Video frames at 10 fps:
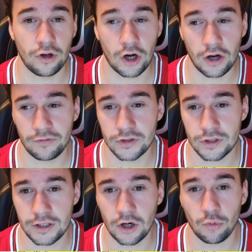
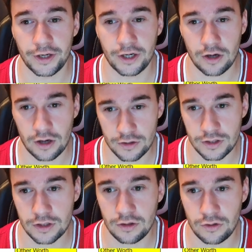obviously already
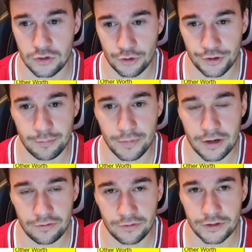cost a certain
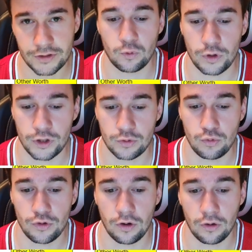amount, which
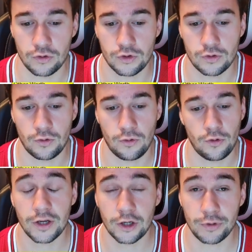would also
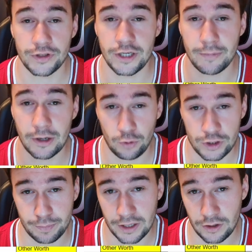increase the amount we
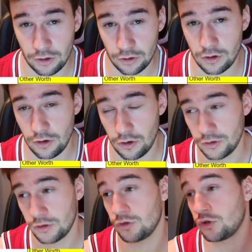spend on the
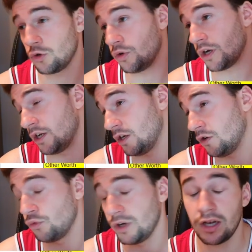cards. So in
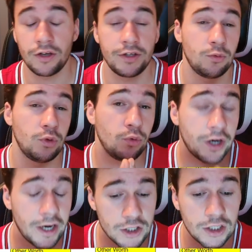reality, we would
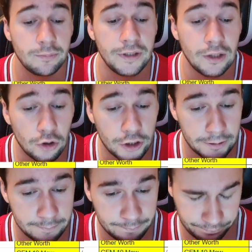actually be
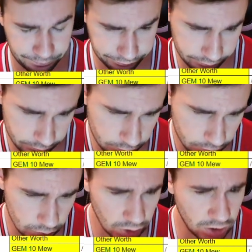looking
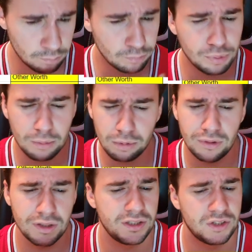at
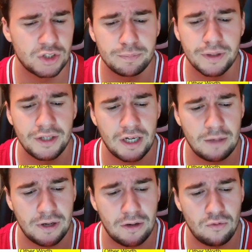probably spending
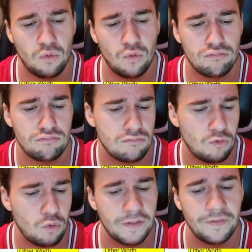about
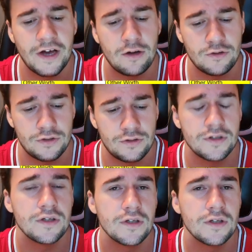1,000